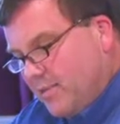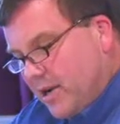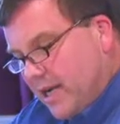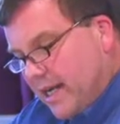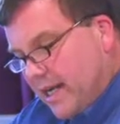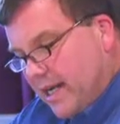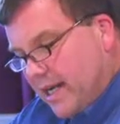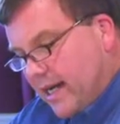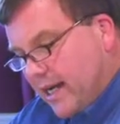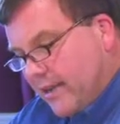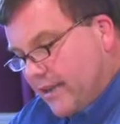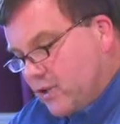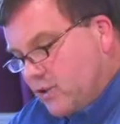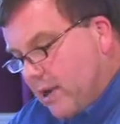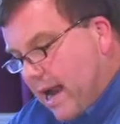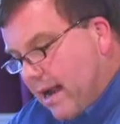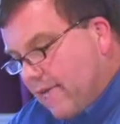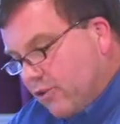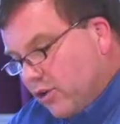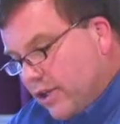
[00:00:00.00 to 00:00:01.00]
But uh, the
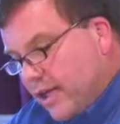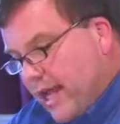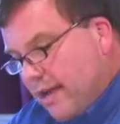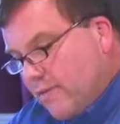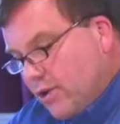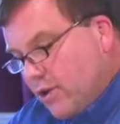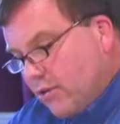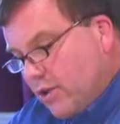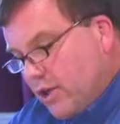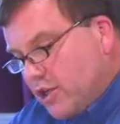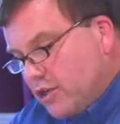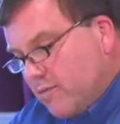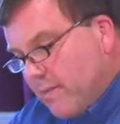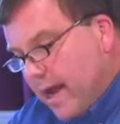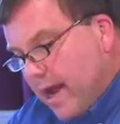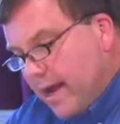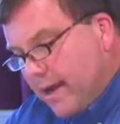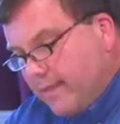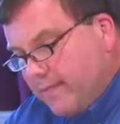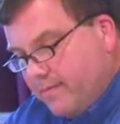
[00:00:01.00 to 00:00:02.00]
traveler came to the rich
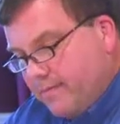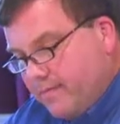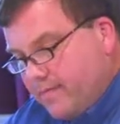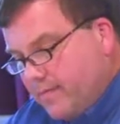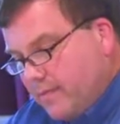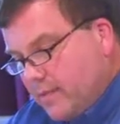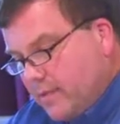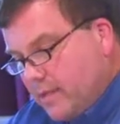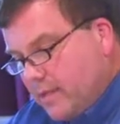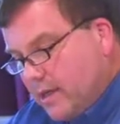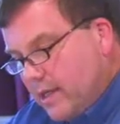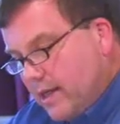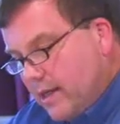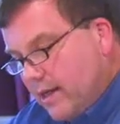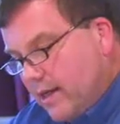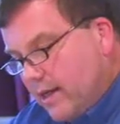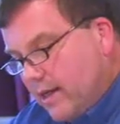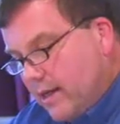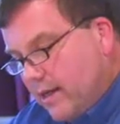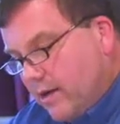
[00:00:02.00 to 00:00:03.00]
man.
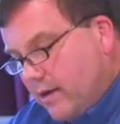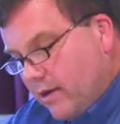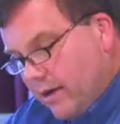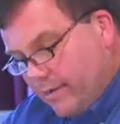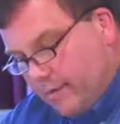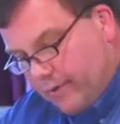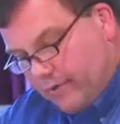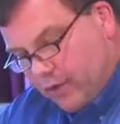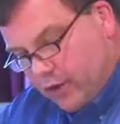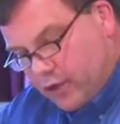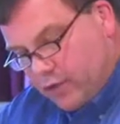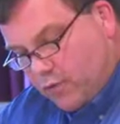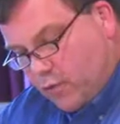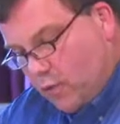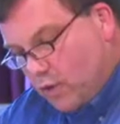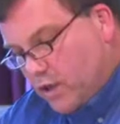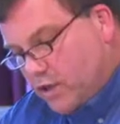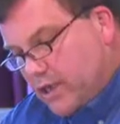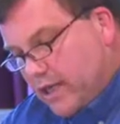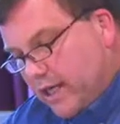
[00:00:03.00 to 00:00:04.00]
I'm in verse
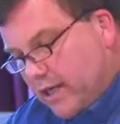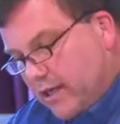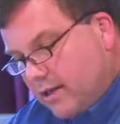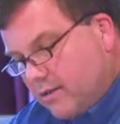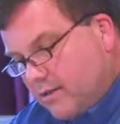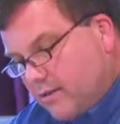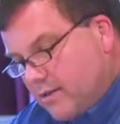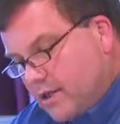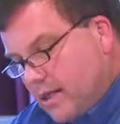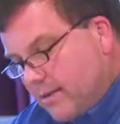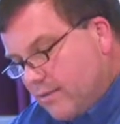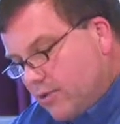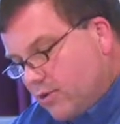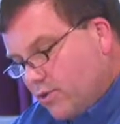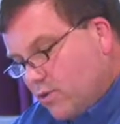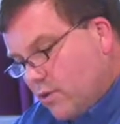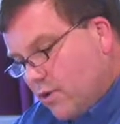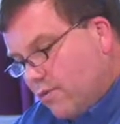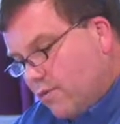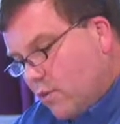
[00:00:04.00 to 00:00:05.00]
4, 2
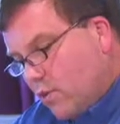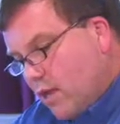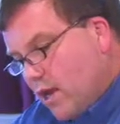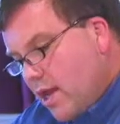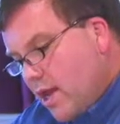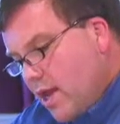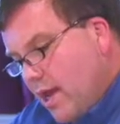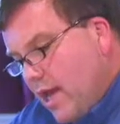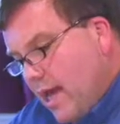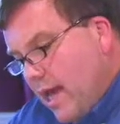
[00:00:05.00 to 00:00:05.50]
Samuel 12, 4